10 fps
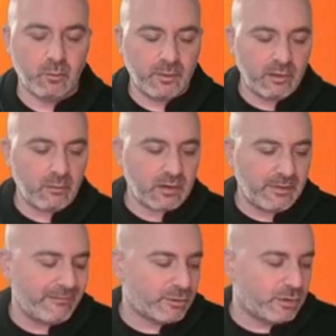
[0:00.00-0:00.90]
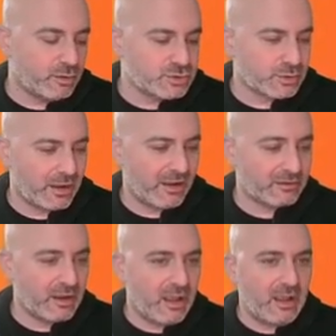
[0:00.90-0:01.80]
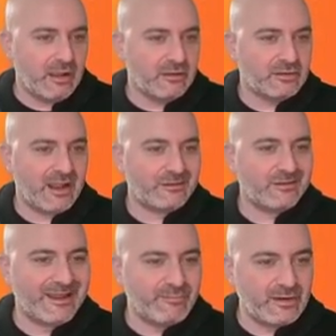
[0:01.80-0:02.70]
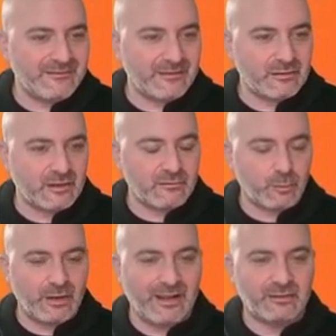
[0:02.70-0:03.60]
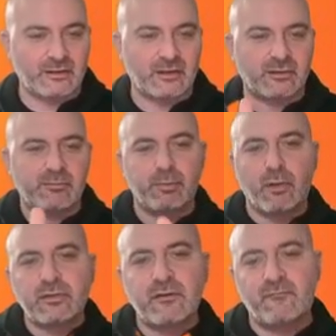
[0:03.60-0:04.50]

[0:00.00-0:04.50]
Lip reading: really want to be able to neutralize is that step into distance where he has this explosive